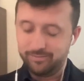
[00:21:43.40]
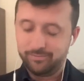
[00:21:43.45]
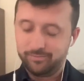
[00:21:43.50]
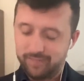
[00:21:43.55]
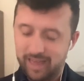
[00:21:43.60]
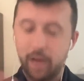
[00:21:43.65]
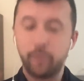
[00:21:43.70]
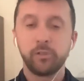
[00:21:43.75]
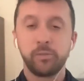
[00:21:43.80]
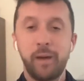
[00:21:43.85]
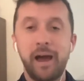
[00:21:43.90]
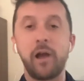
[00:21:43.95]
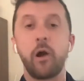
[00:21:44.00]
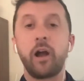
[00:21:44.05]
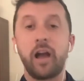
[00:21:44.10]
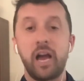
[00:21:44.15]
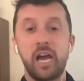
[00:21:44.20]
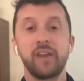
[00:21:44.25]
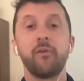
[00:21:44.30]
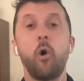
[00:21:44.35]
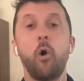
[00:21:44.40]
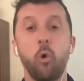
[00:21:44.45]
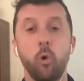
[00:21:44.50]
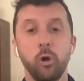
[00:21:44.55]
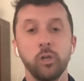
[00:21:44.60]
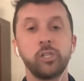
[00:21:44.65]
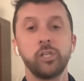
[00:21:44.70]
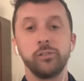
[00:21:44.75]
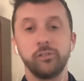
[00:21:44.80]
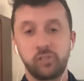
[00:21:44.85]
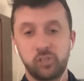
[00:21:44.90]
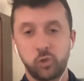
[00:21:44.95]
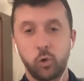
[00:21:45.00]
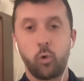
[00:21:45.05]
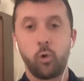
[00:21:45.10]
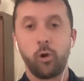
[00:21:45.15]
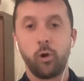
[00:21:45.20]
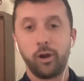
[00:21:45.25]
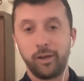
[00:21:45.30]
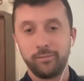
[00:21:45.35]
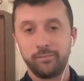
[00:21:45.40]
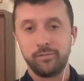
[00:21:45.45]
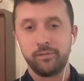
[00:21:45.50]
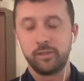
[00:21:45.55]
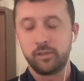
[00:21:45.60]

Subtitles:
That was my kind of origin story.